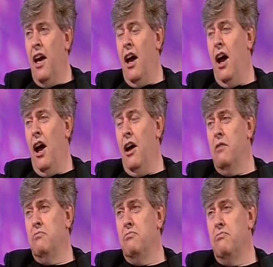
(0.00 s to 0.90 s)

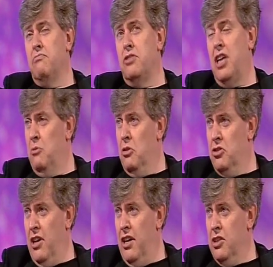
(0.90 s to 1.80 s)
Take more
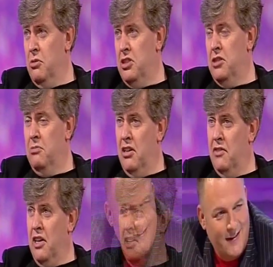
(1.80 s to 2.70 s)
drugs, which is
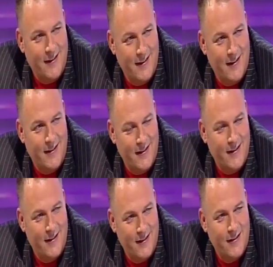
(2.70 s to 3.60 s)
motivate yourself and
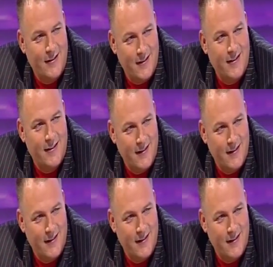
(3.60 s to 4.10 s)
others and lead